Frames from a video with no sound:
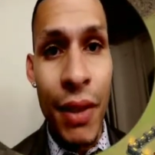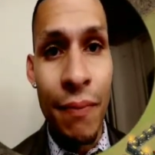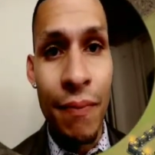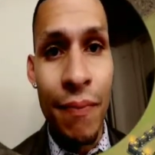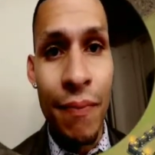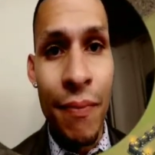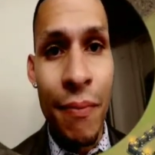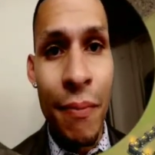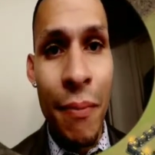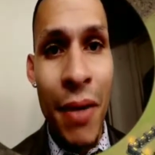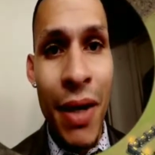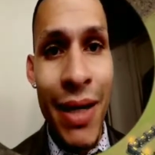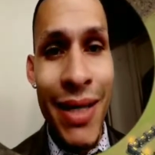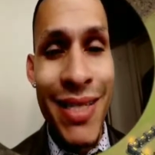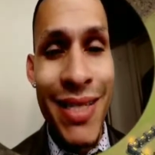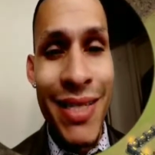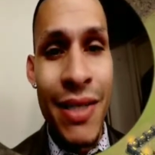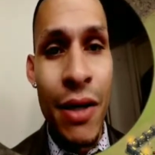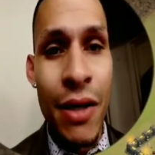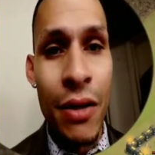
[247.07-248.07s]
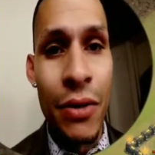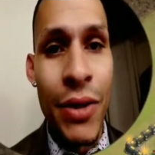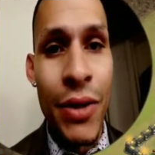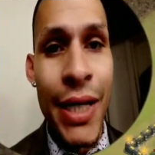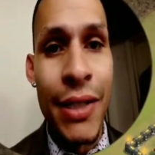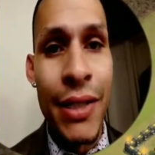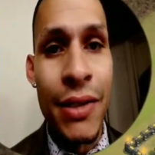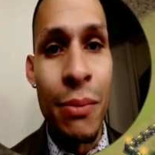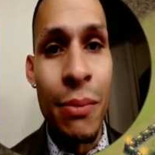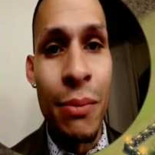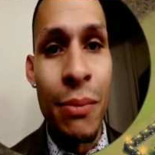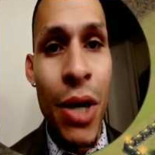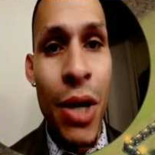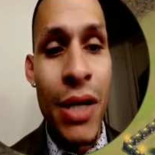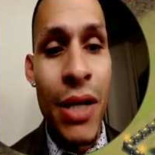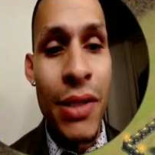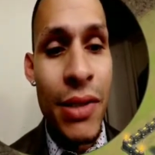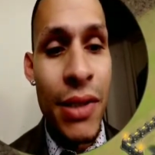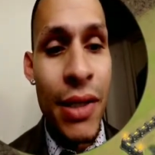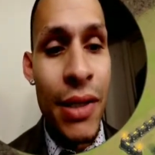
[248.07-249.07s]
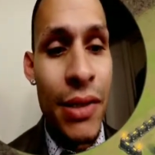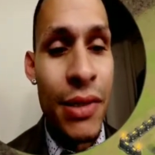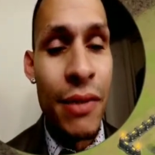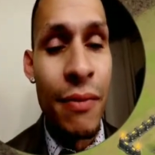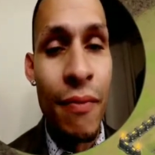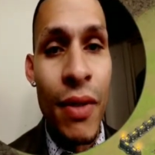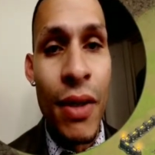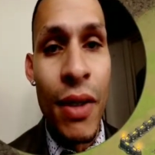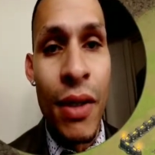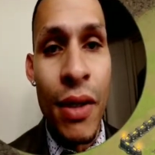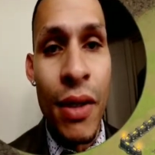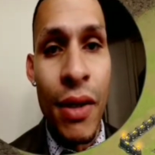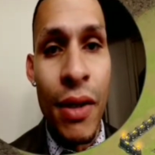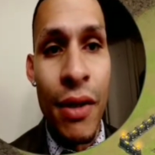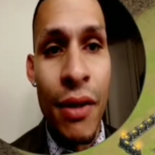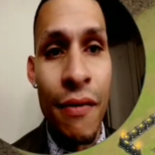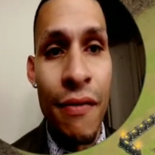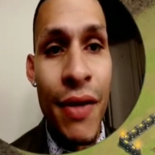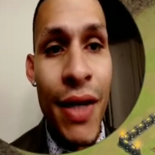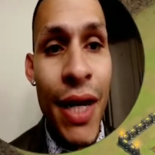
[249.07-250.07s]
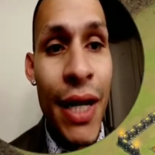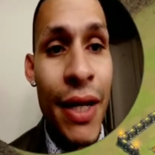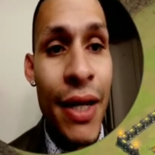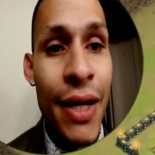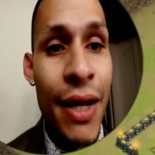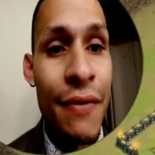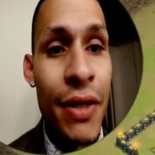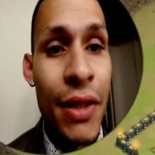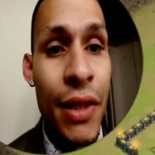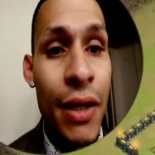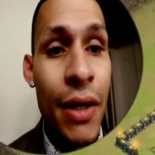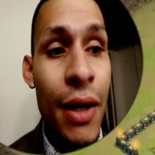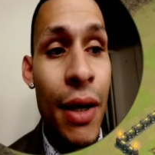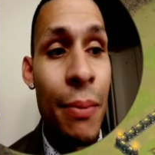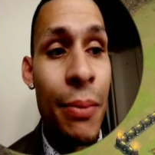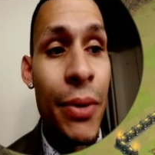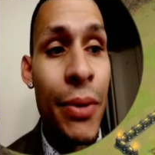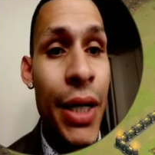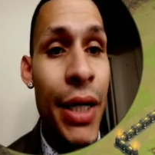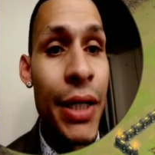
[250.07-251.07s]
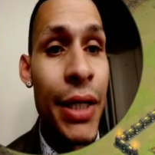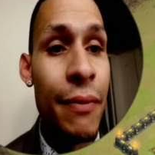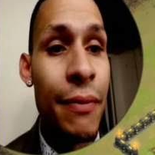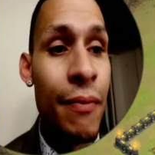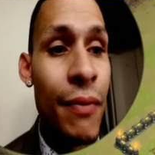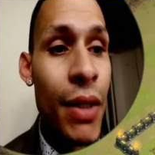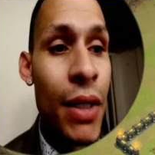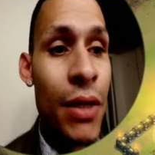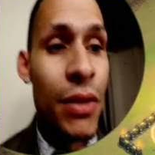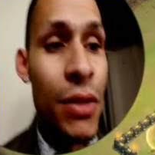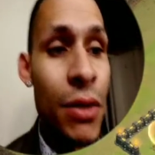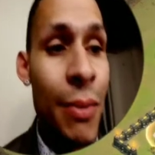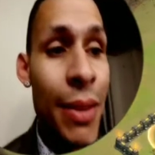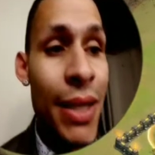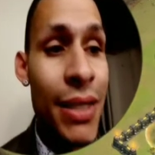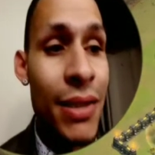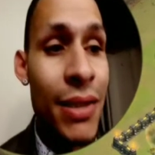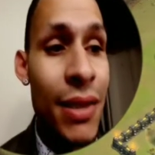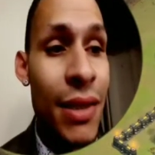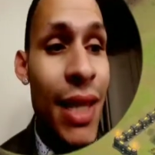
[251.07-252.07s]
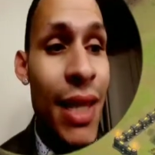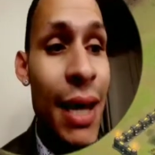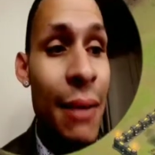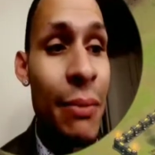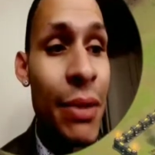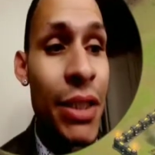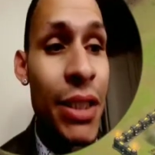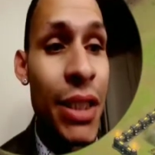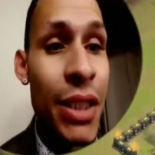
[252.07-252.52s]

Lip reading: accelerates the process of getting everything upgraded, so it makes it that much easier.